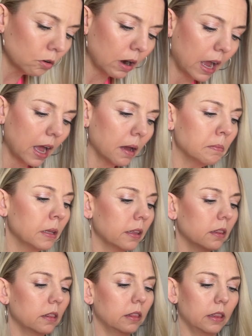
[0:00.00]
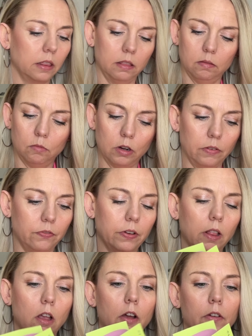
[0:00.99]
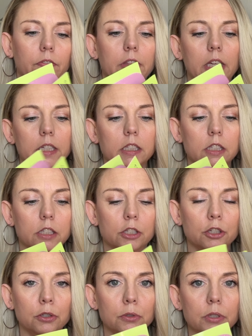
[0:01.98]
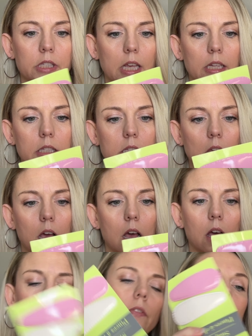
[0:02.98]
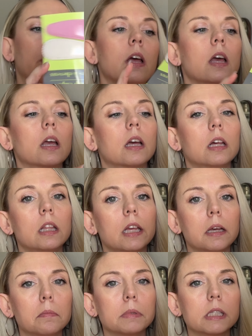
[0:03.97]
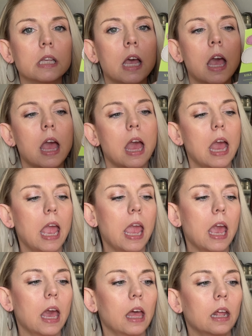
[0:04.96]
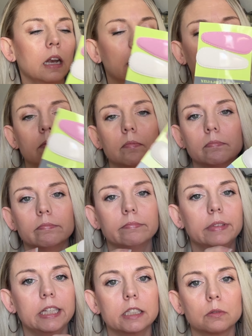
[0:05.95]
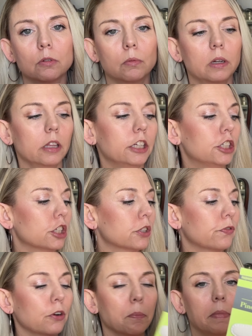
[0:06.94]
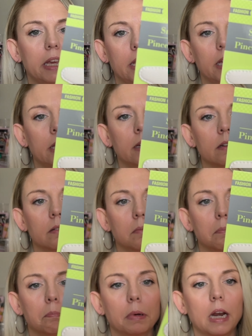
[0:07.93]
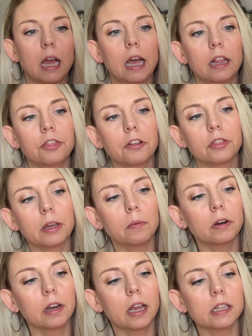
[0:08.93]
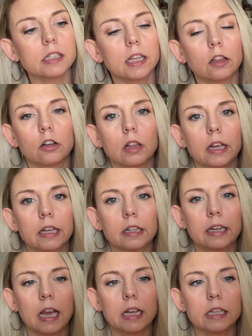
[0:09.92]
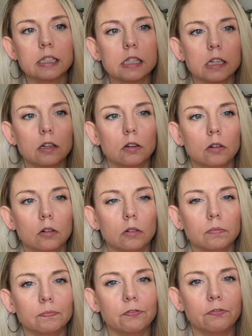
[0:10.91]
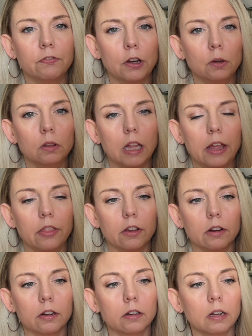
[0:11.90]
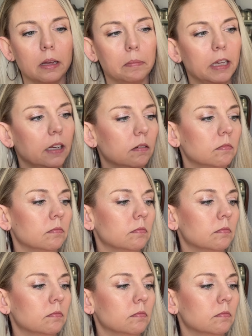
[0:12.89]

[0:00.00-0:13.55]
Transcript: grabbed, one fell off, these 2 sets of clips, and these were really just for me, but I thought they were nice. They look like a nice little faux leather. I mean,